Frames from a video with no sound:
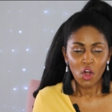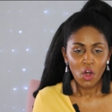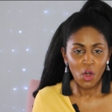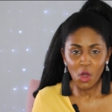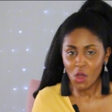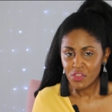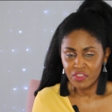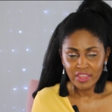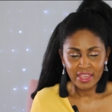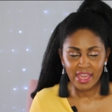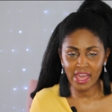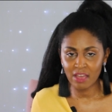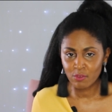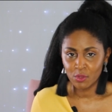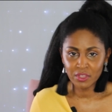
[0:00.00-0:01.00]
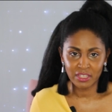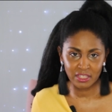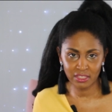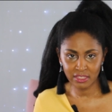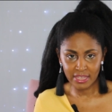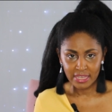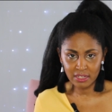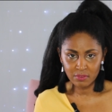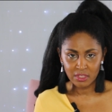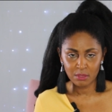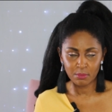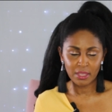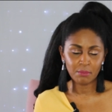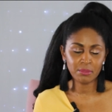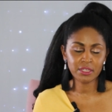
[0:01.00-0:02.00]
all that they have on the inside of
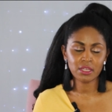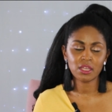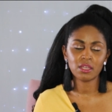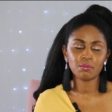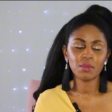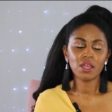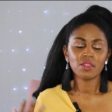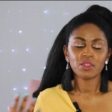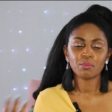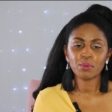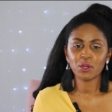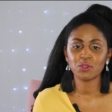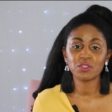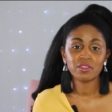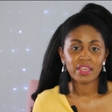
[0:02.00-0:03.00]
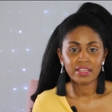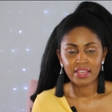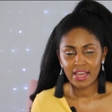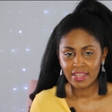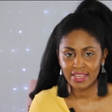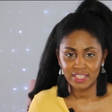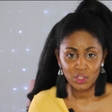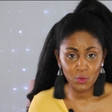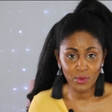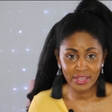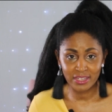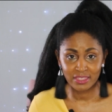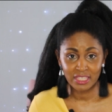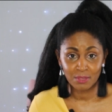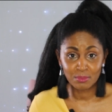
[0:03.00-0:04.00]
them and become the person that God has
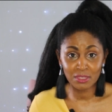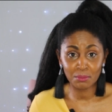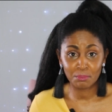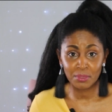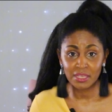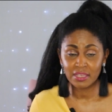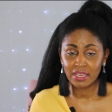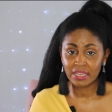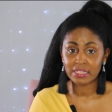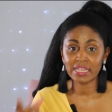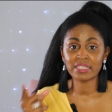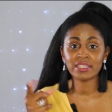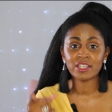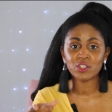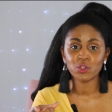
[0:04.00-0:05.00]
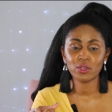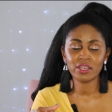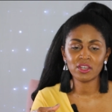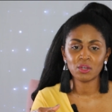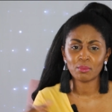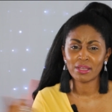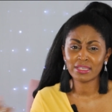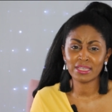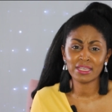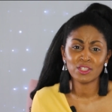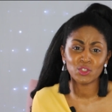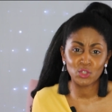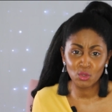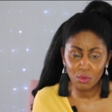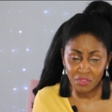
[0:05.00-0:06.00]
created them to be. And I need your help. I can't
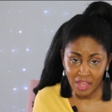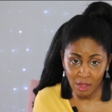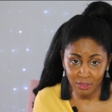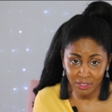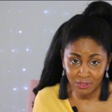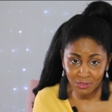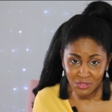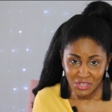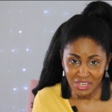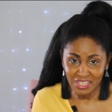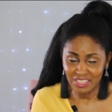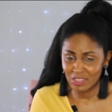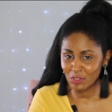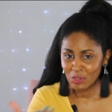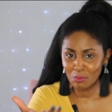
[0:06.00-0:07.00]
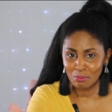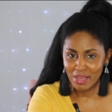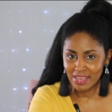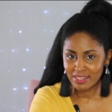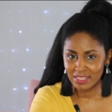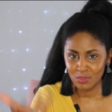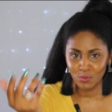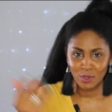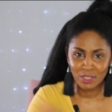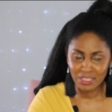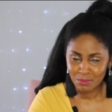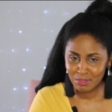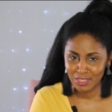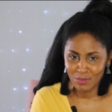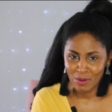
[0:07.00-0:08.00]
do it without you. So you might as well
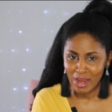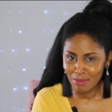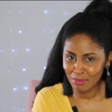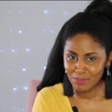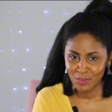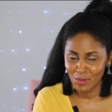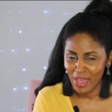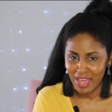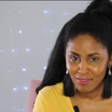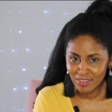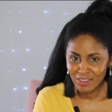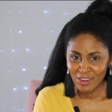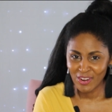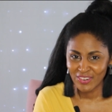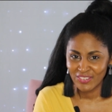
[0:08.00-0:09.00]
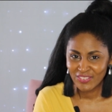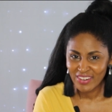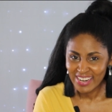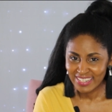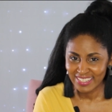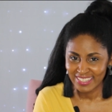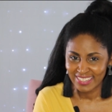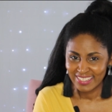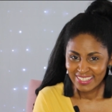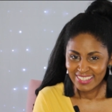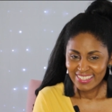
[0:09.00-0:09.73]
subscribe if you haven't already.